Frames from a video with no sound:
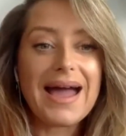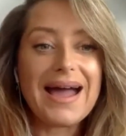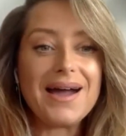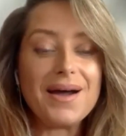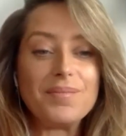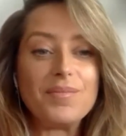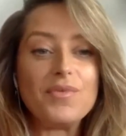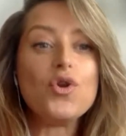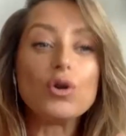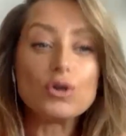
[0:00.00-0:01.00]
um,
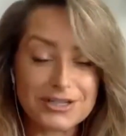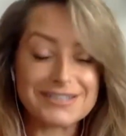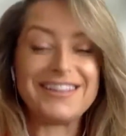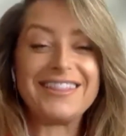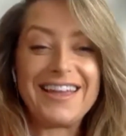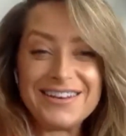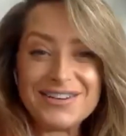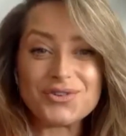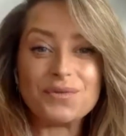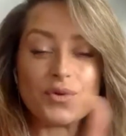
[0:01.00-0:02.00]
not just in that
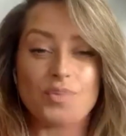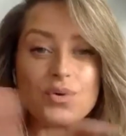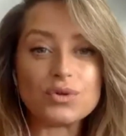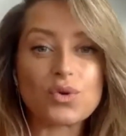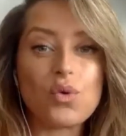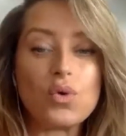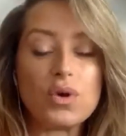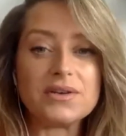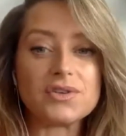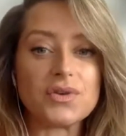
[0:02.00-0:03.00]
industry of course all
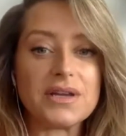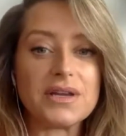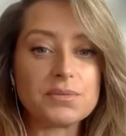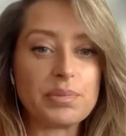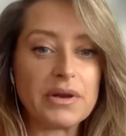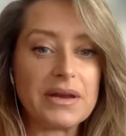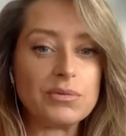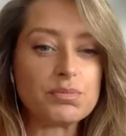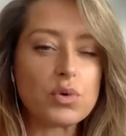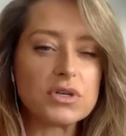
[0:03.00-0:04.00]
industries but it
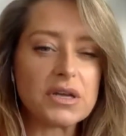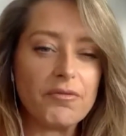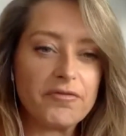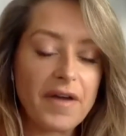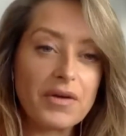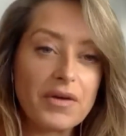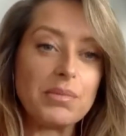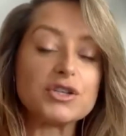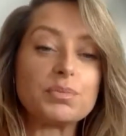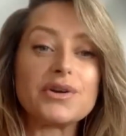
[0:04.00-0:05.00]
was brought up very
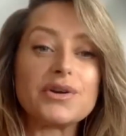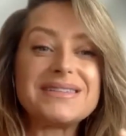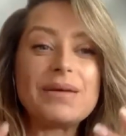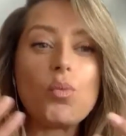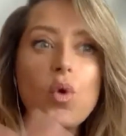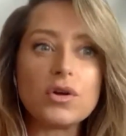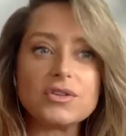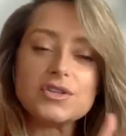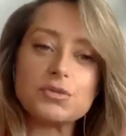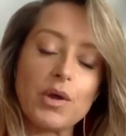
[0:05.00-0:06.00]
much because it
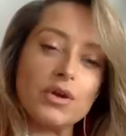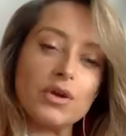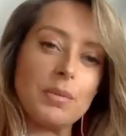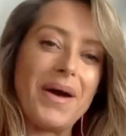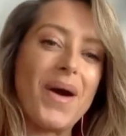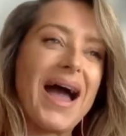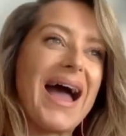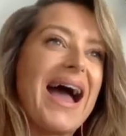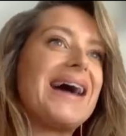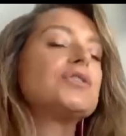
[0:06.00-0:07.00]
wasn't spoken about
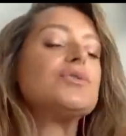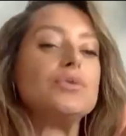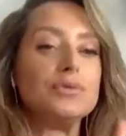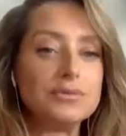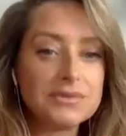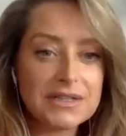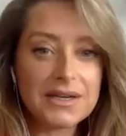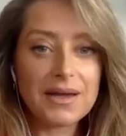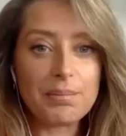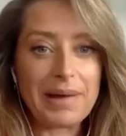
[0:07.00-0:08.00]
at all
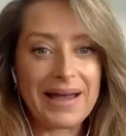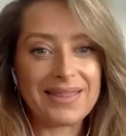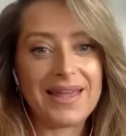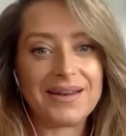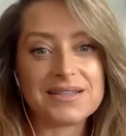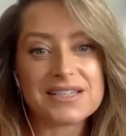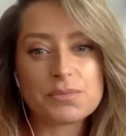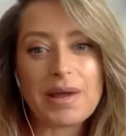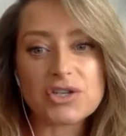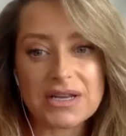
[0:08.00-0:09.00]
back then,
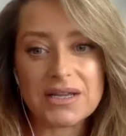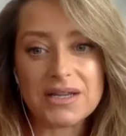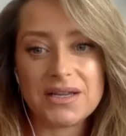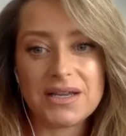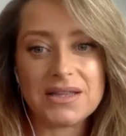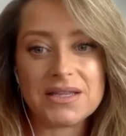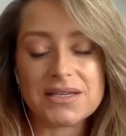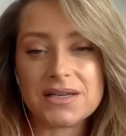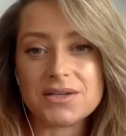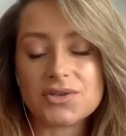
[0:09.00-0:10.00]
especially in
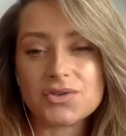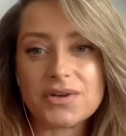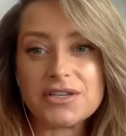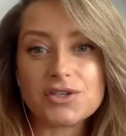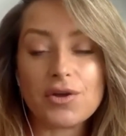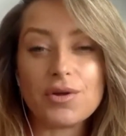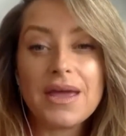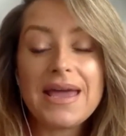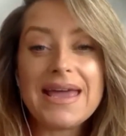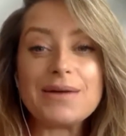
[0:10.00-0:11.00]
this industry. So
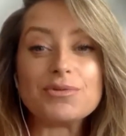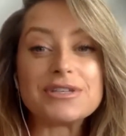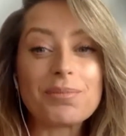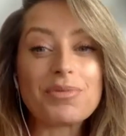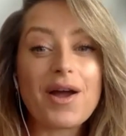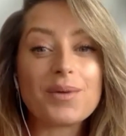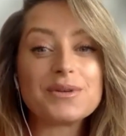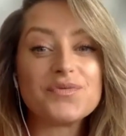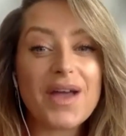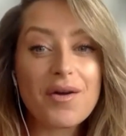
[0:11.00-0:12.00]
it was something I
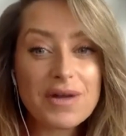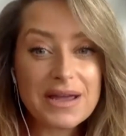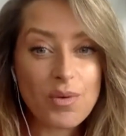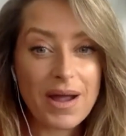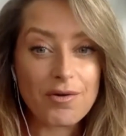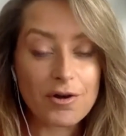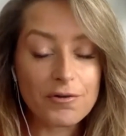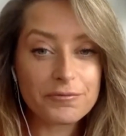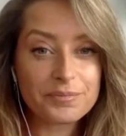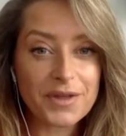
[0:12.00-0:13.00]
was very aware
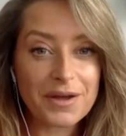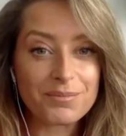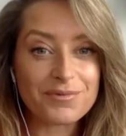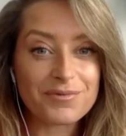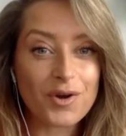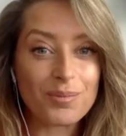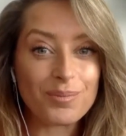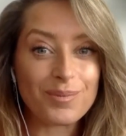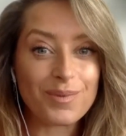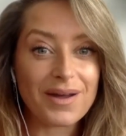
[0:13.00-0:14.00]
of um,
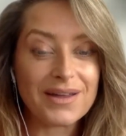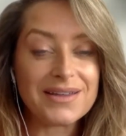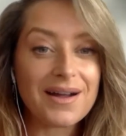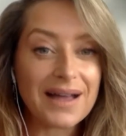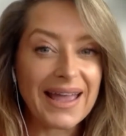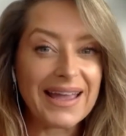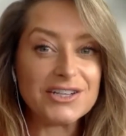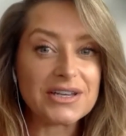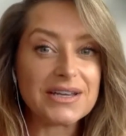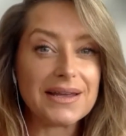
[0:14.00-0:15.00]
from a young
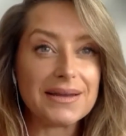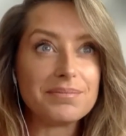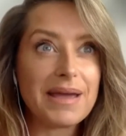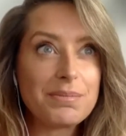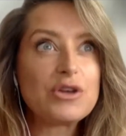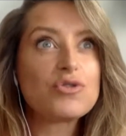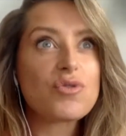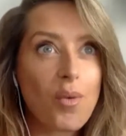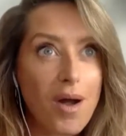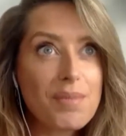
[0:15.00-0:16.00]
age. It, it, made me
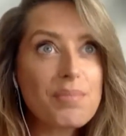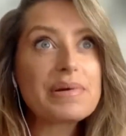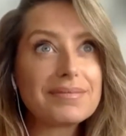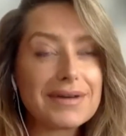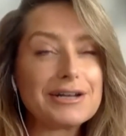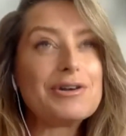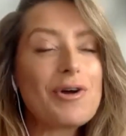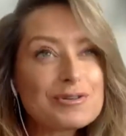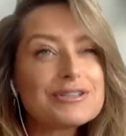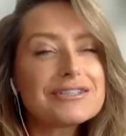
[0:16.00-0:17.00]
grow up a
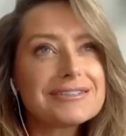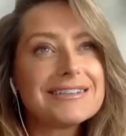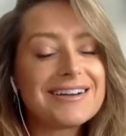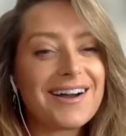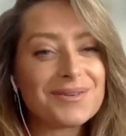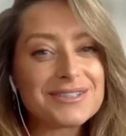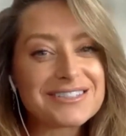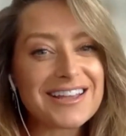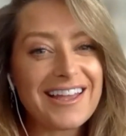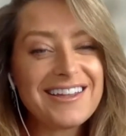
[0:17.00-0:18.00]
lot, I would
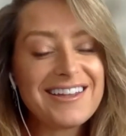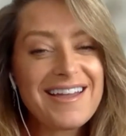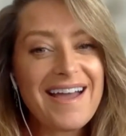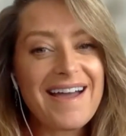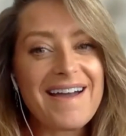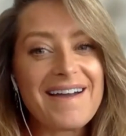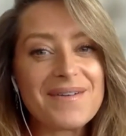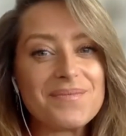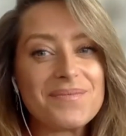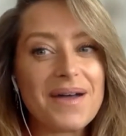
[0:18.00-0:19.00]
say,
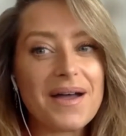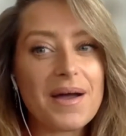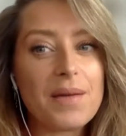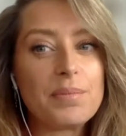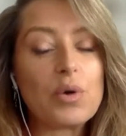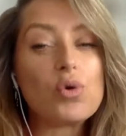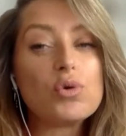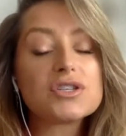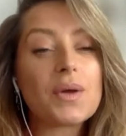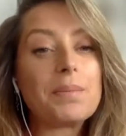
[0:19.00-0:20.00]
um, but
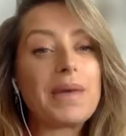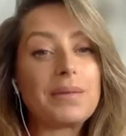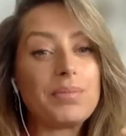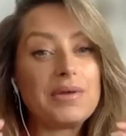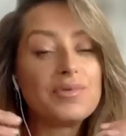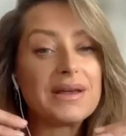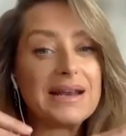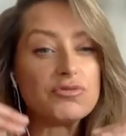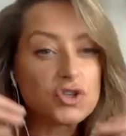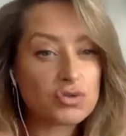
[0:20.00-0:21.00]
also it made me
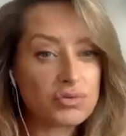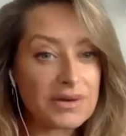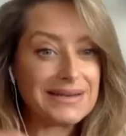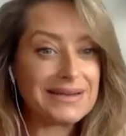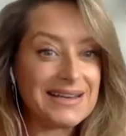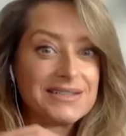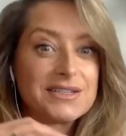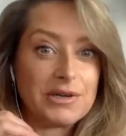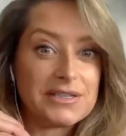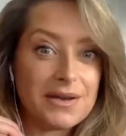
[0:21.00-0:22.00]
really retreat
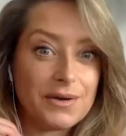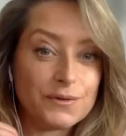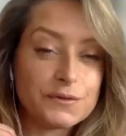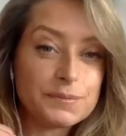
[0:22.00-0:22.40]
into myself,